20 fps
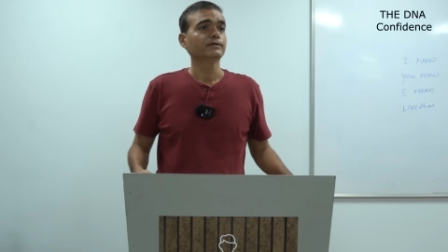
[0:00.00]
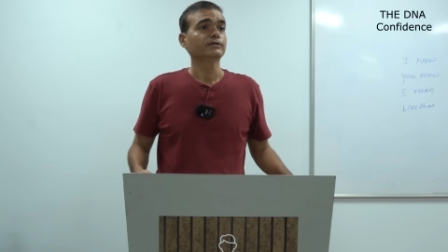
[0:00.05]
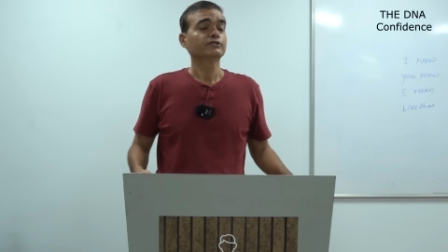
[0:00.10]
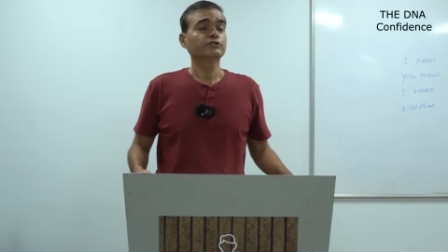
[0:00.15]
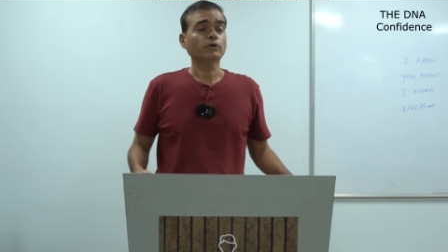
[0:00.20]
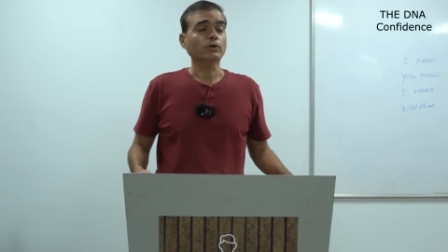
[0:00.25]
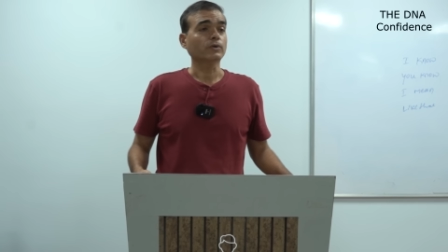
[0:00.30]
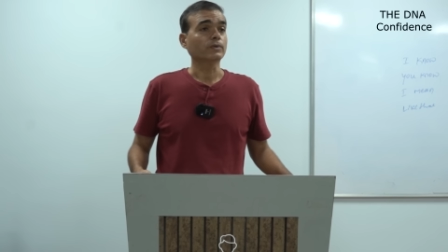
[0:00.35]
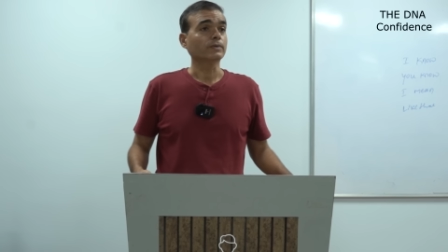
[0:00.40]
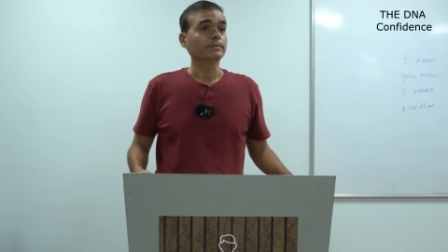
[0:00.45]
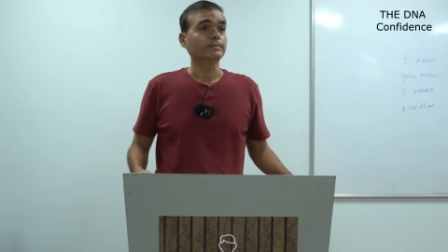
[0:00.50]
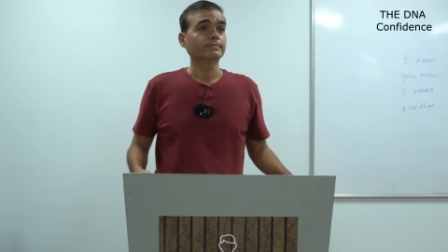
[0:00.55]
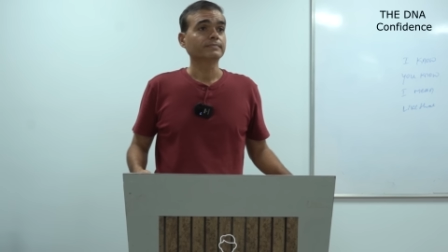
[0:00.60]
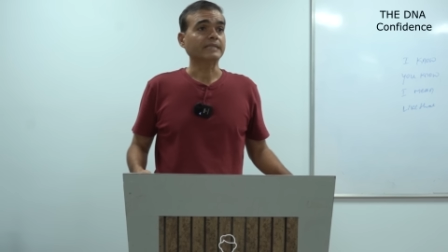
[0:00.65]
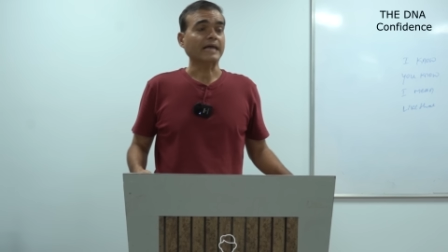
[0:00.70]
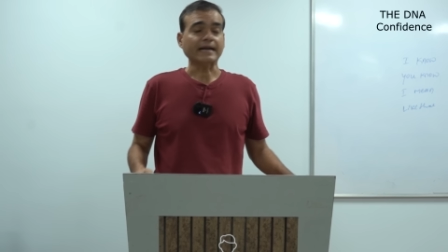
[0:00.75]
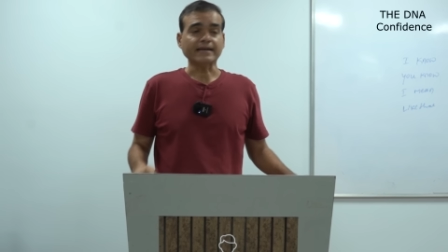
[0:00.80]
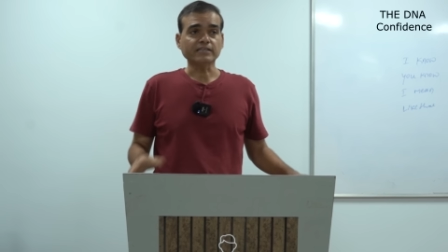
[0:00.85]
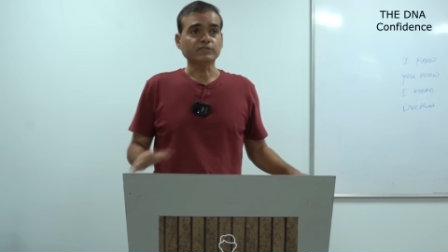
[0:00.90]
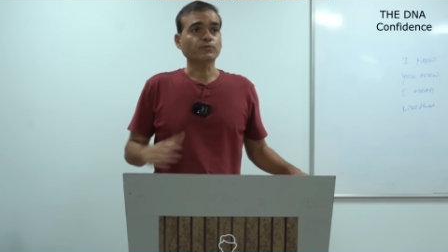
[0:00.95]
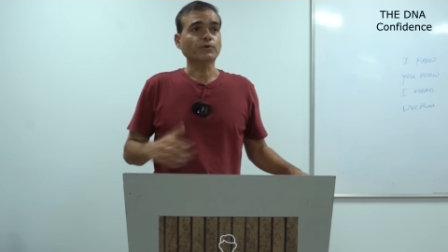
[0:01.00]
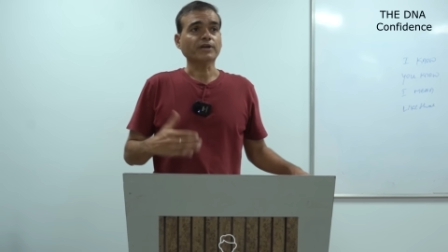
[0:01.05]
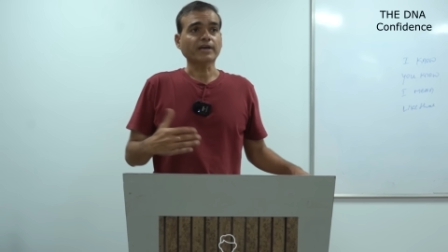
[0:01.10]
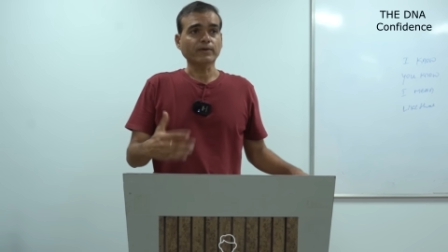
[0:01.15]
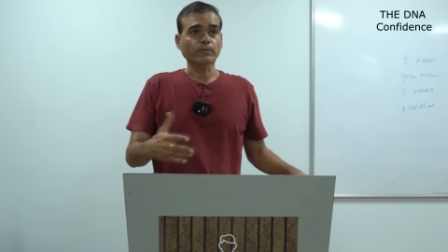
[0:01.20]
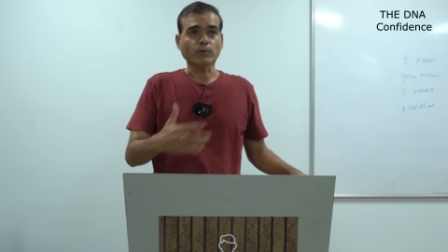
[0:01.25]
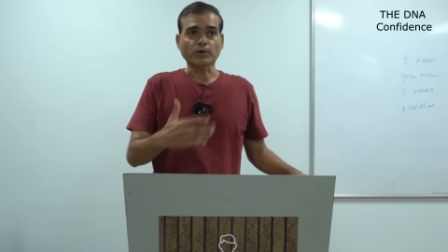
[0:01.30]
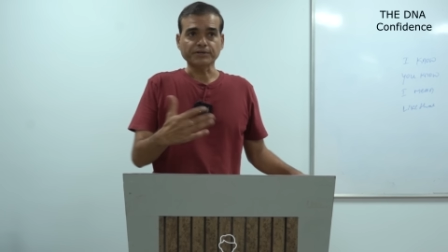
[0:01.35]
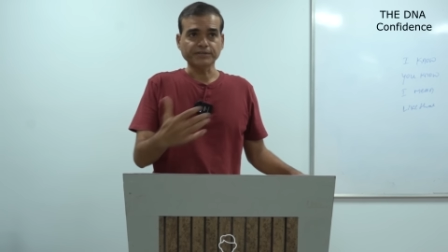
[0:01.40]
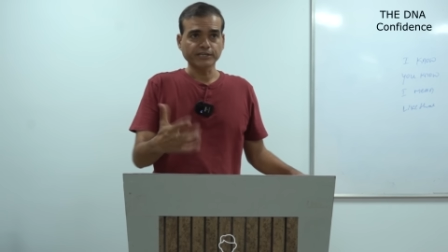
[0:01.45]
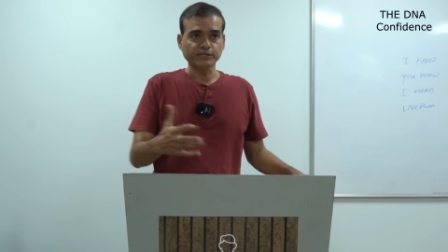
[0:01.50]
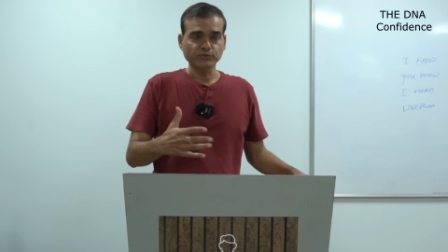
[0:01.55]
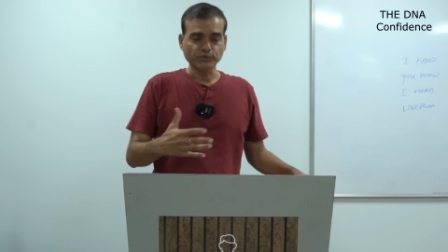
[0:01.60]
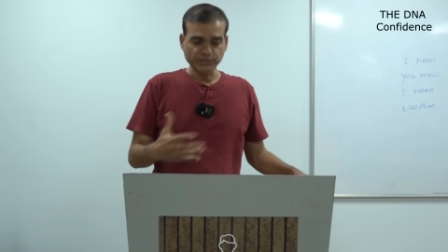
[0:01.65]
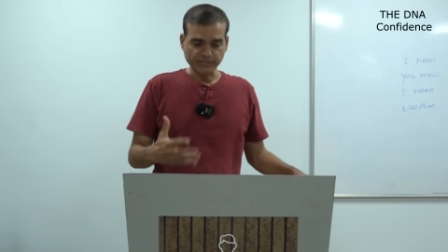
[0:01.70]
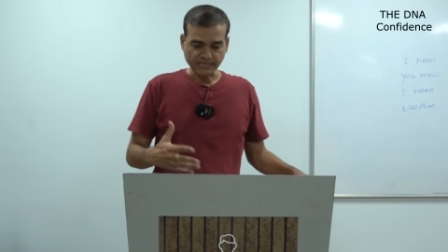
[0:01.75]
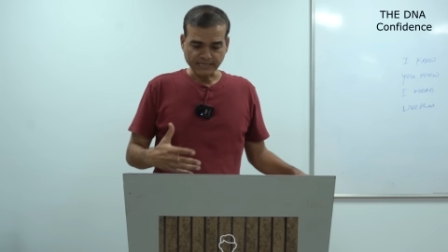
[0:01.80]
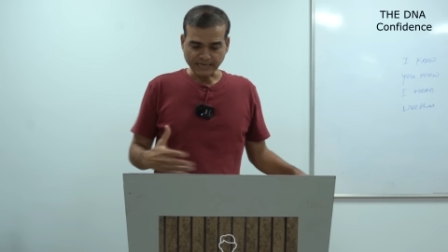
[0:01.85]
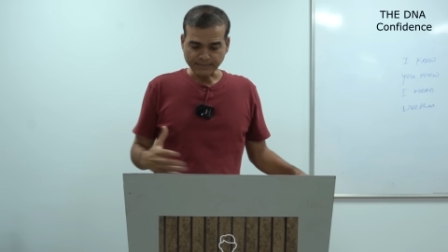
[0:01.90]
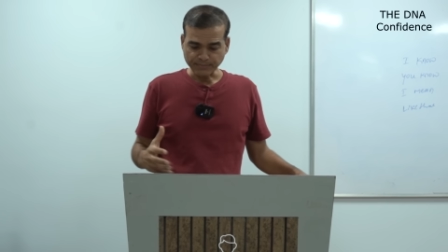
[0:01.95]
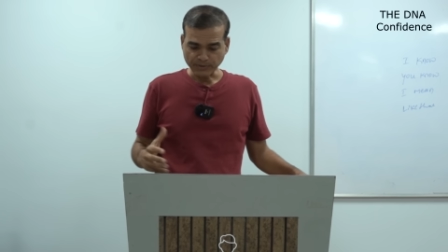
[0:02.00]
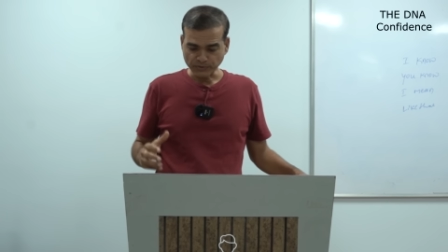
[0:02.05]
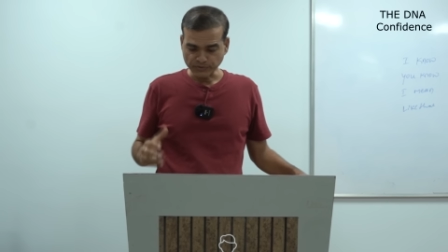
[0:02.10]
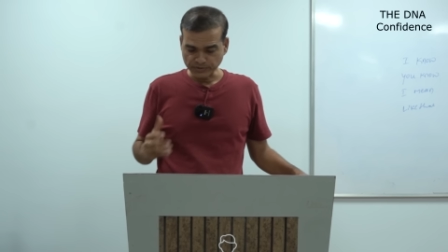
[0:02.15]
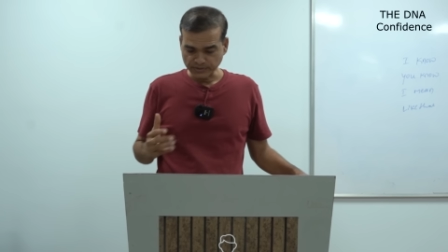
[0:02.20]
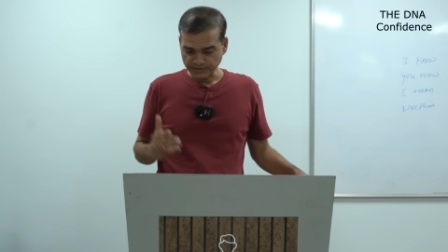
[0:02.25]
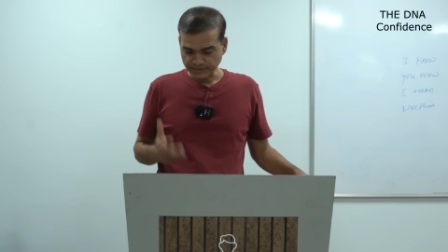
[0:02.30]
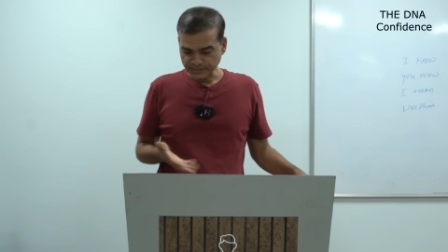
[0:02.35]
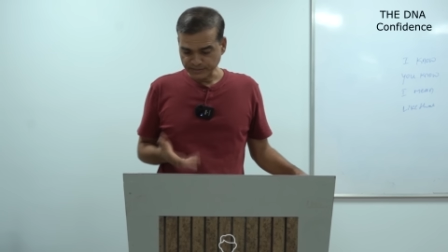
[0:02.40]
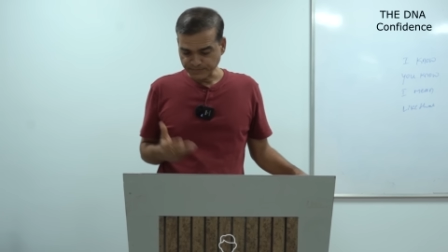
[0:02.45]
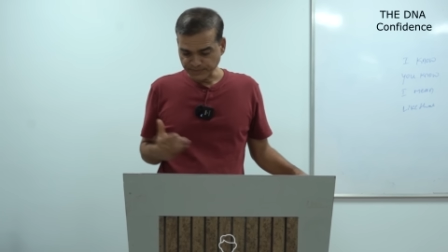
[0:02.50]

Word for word: So that is what I wanted to tell about this